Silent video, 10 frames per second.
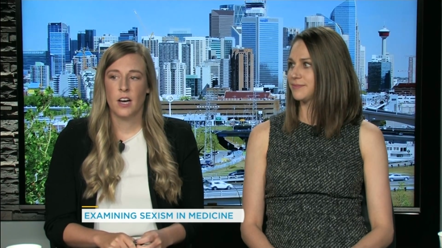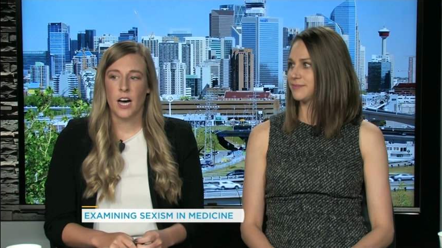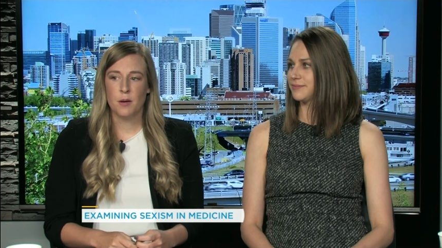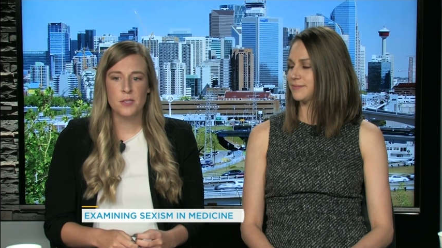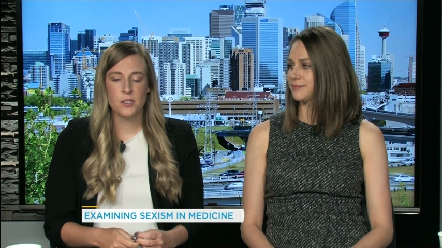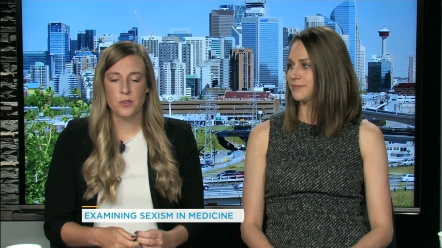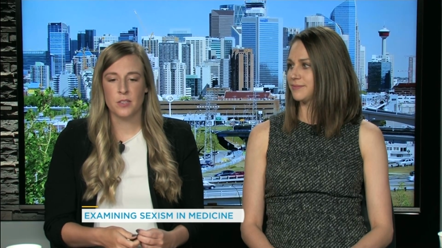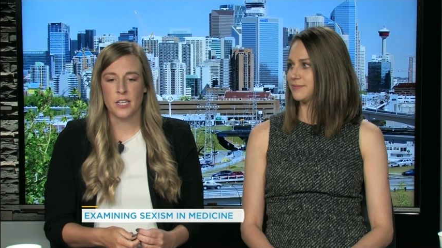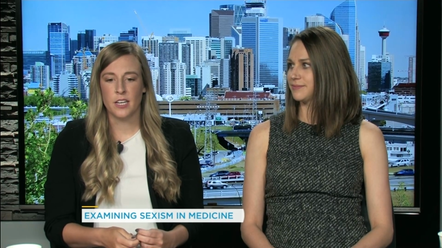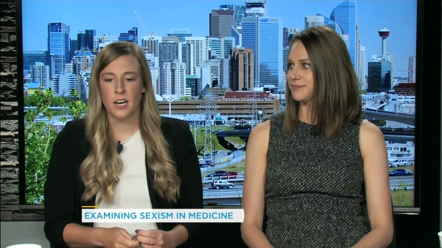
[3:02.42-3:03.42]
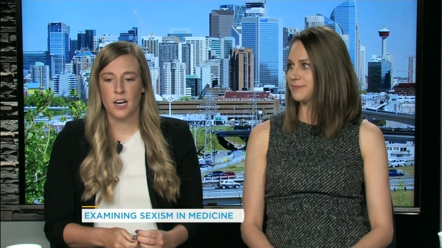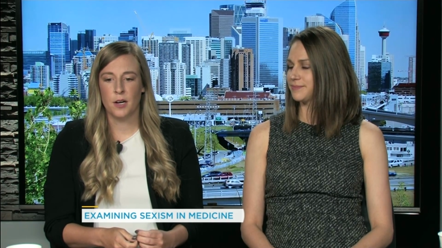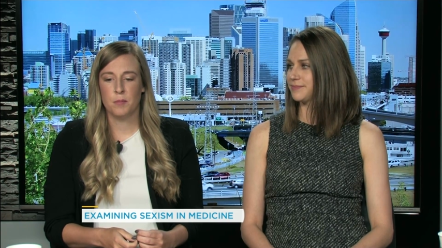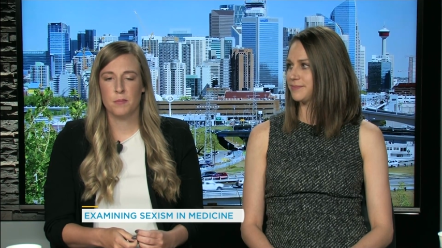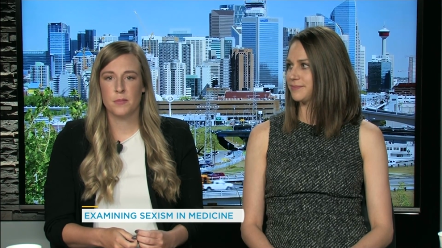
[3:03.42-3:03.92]
Speaker 1: Absolutely.
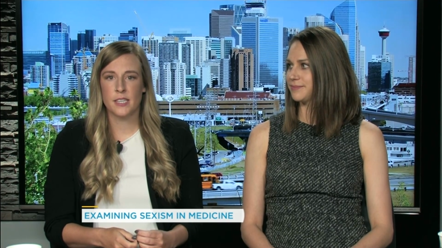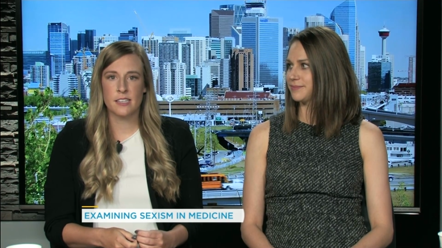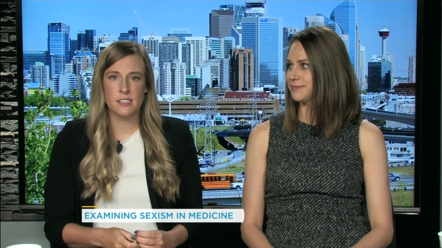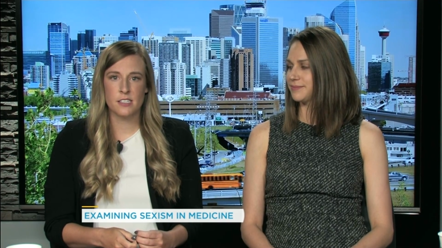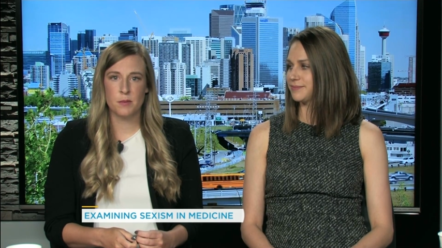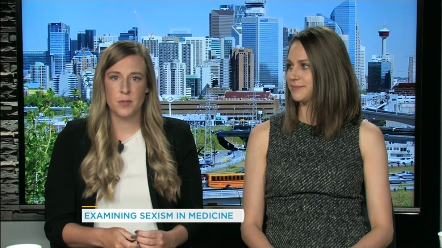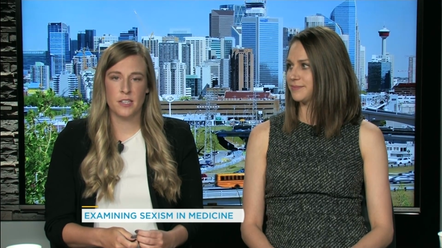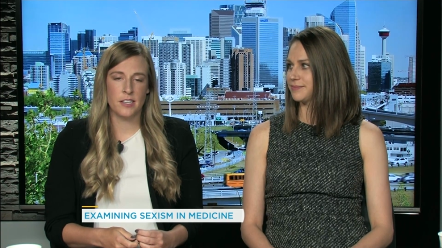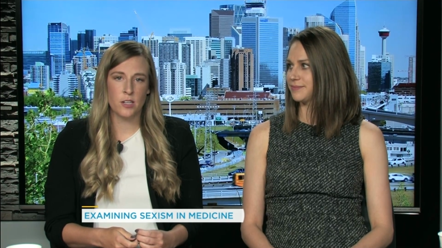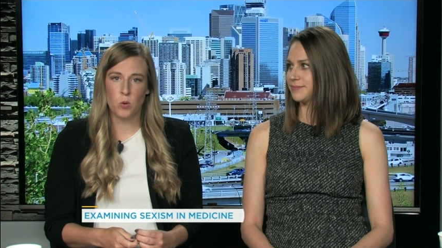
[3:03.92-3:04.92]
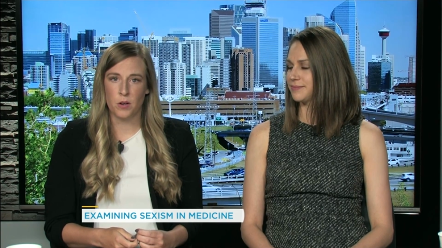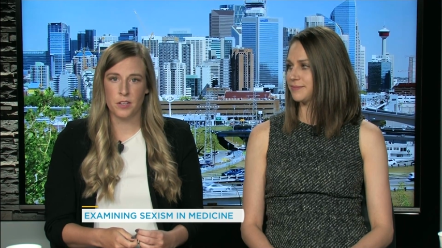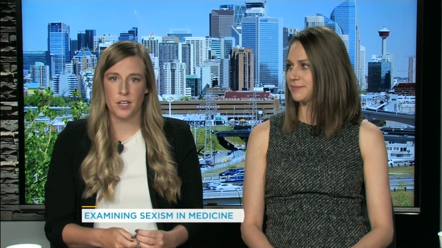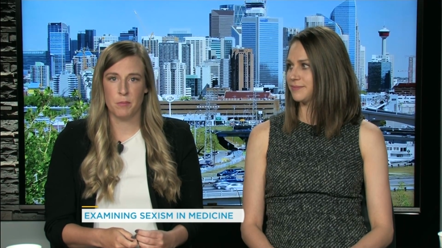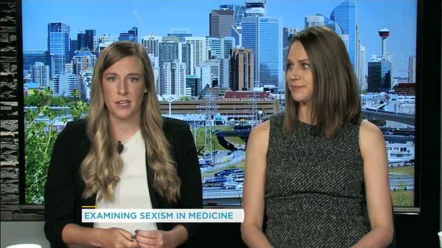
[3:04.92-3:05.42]
Sexism and
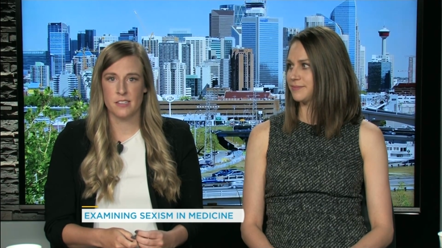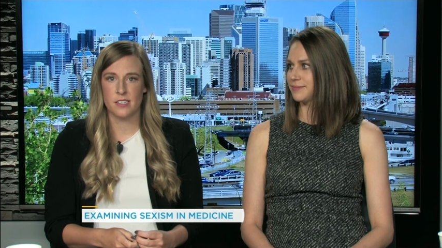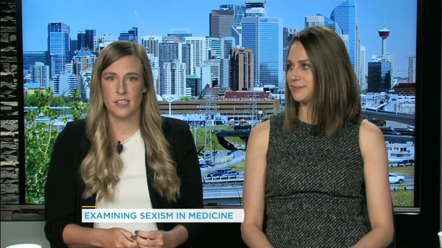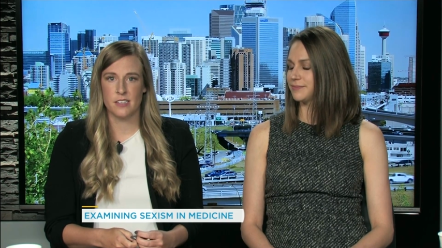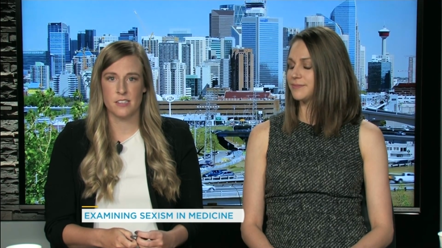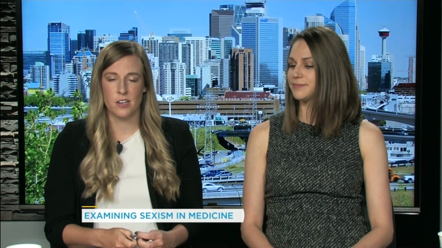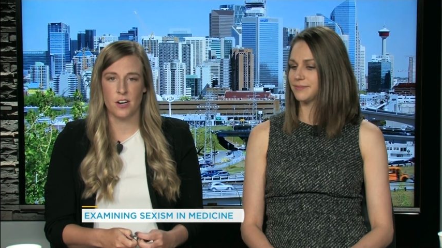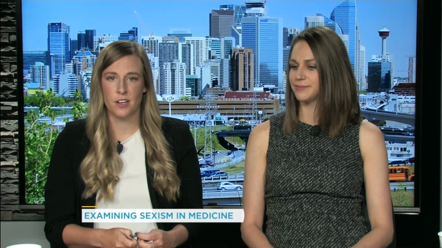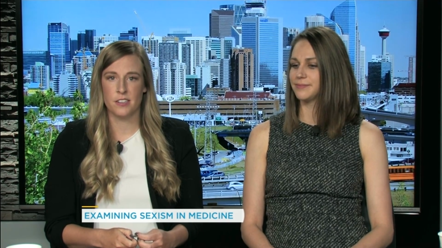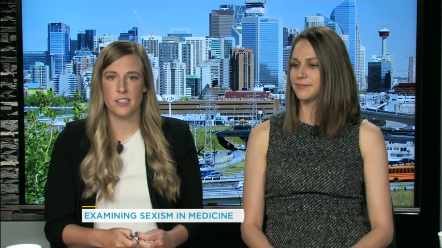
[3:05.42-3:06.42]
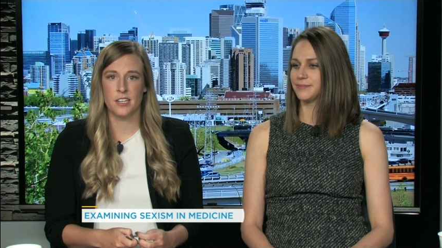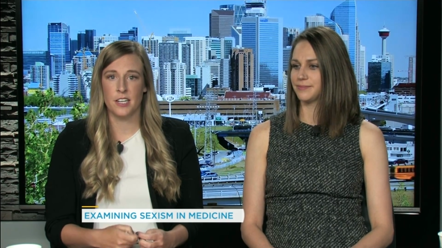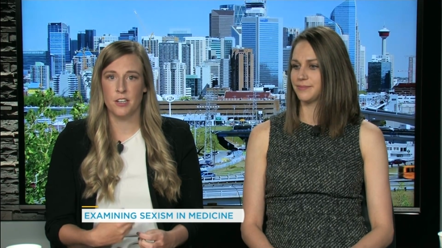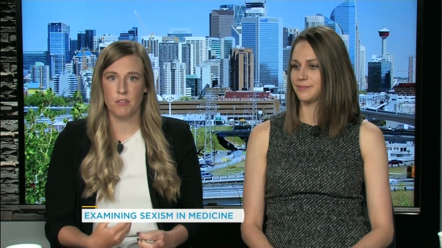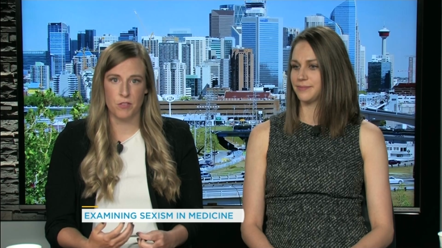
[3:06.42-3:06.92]
inequality in medicine is not an
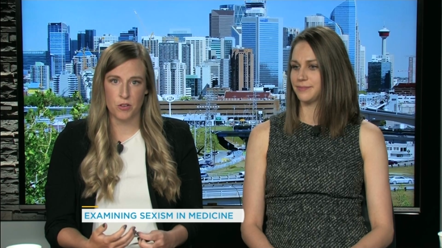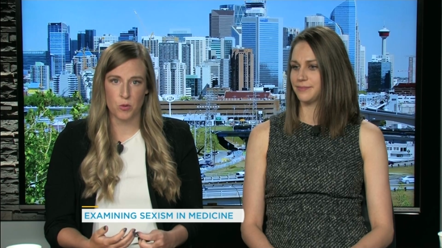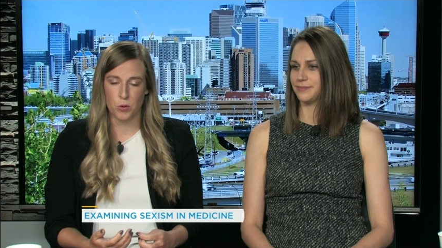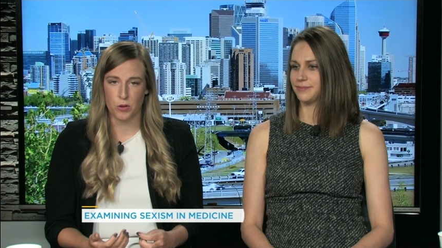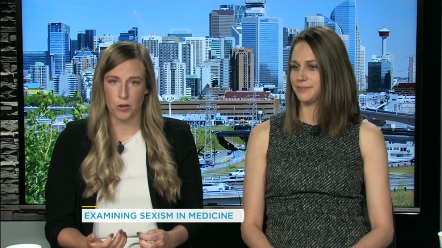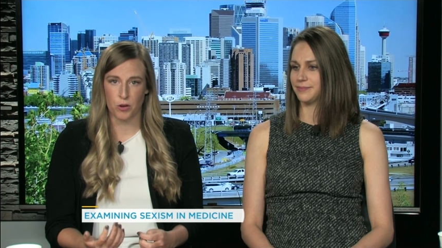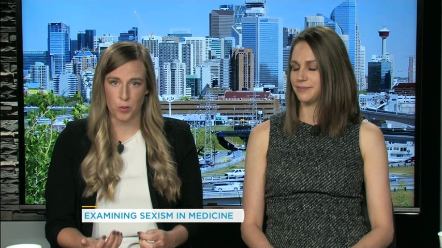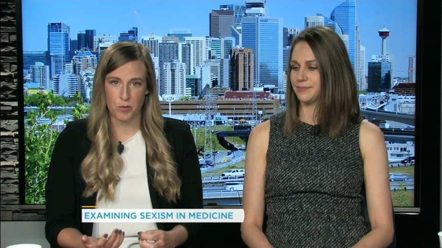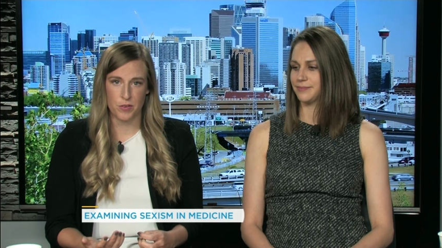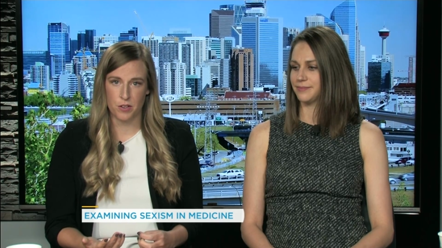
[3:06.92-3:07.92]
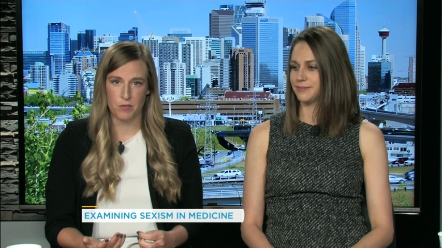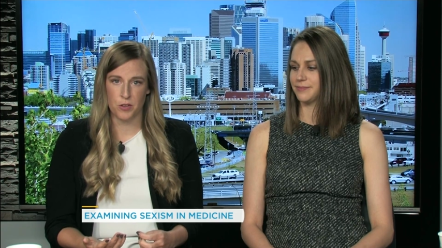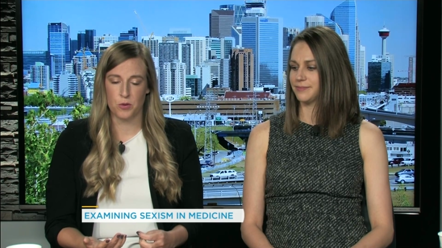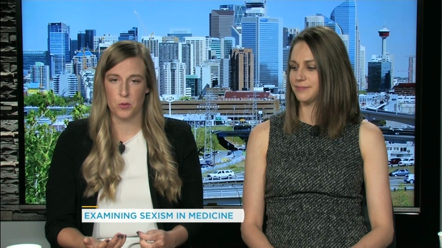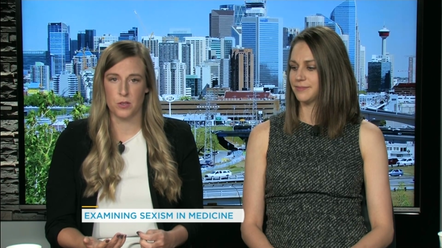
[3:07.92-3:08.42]
individual or a group of
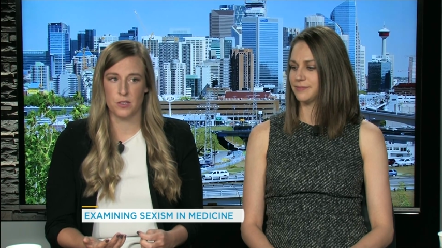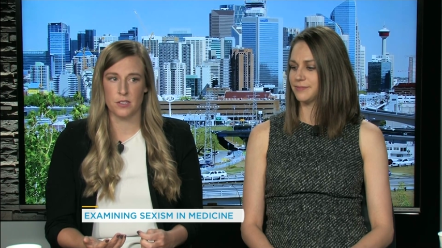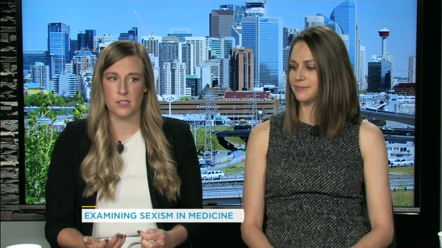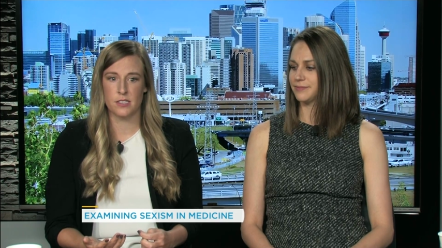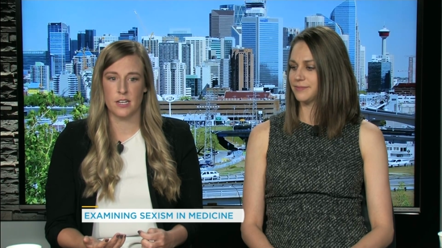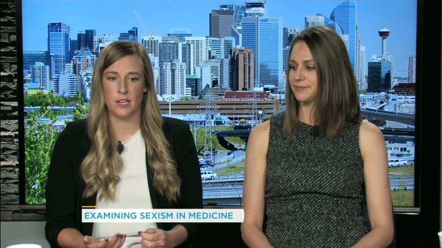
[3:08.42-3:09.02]
individuals,